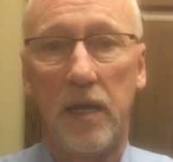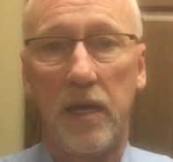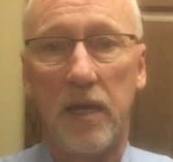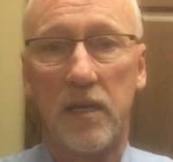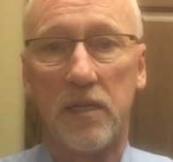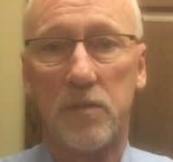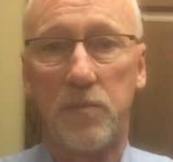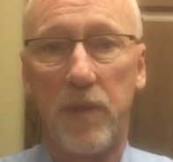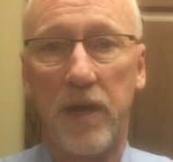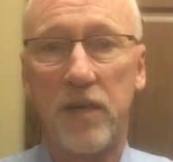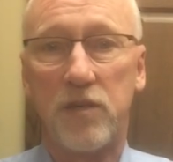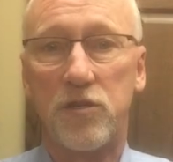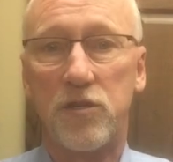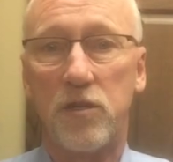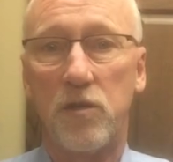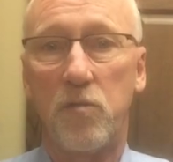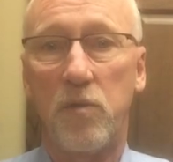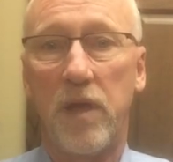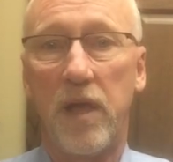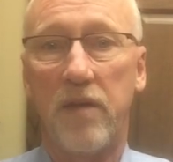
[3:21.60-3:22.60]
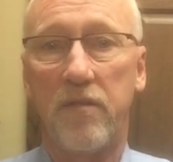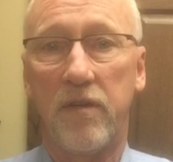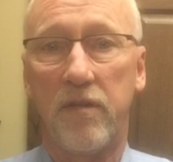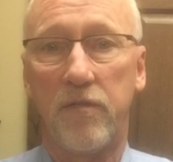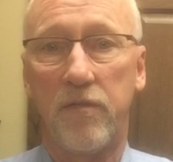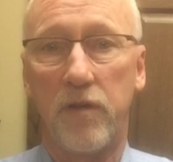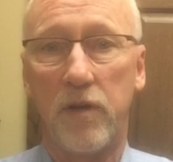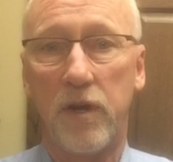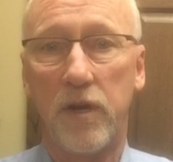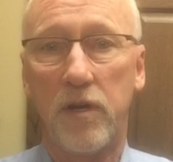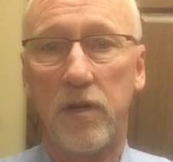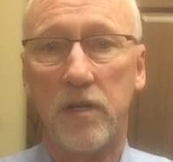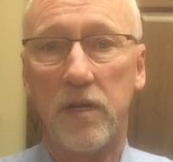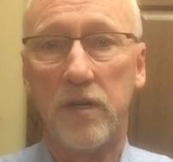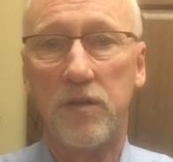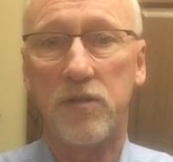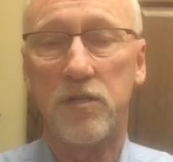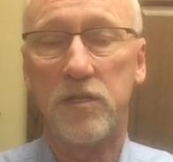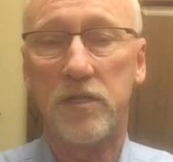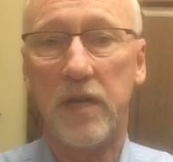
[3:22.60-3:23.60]
is make sure we have a very good
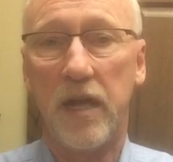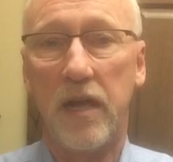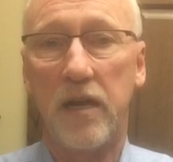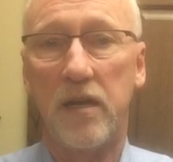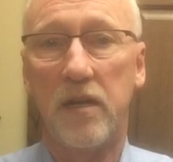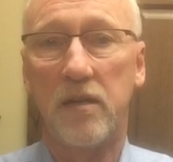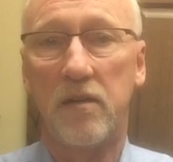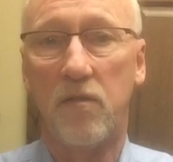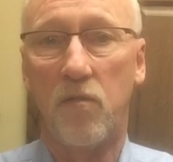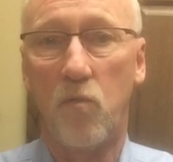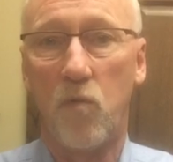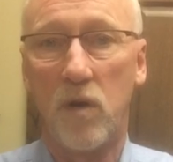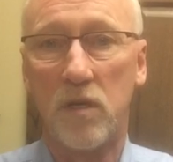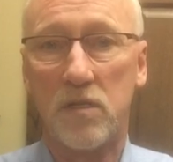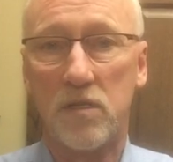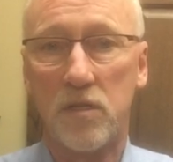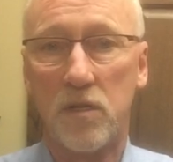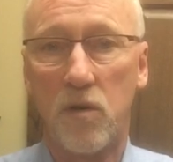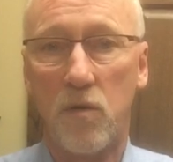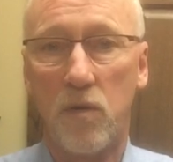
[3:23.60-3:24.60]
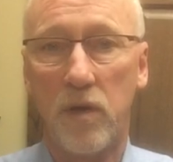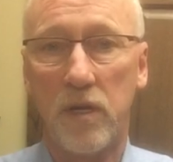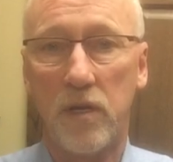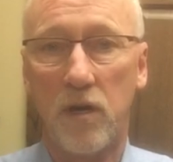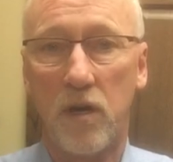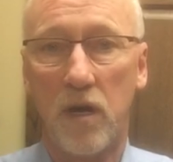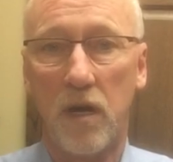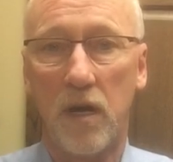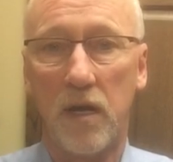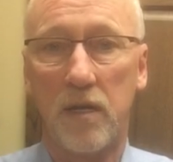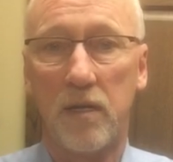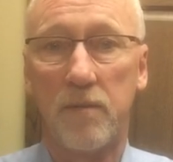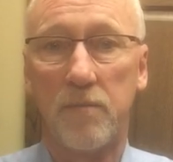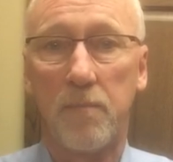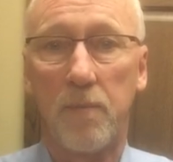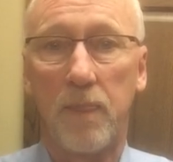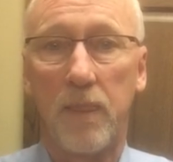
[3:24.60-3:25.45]
understanding of what's going on,